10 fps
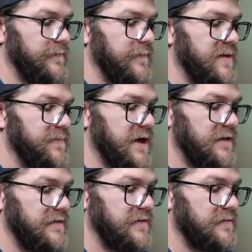Meat
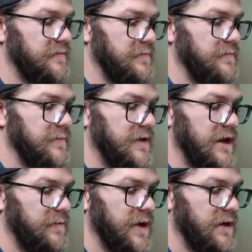pies?
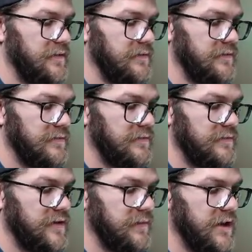Caterpie?
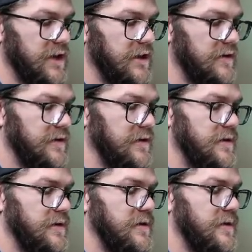Something like that?
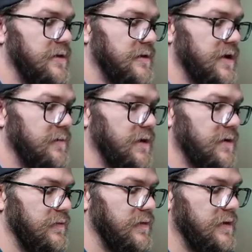Okay, here we
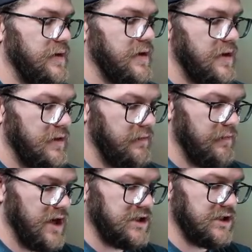go.
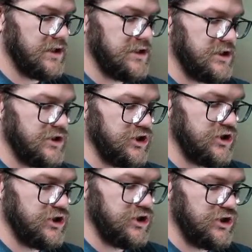Metal
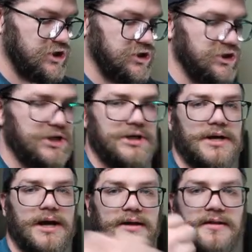energy!
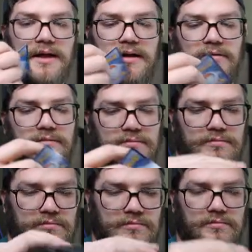Exhale,
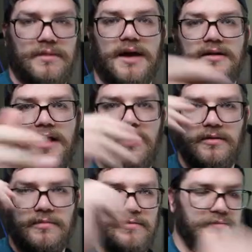expel
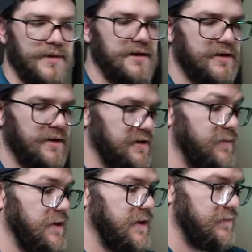
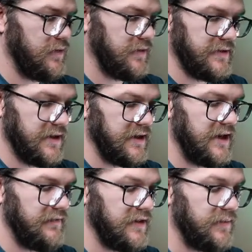that. Oh, I
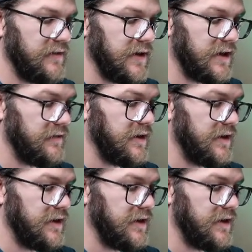can't even speak right now.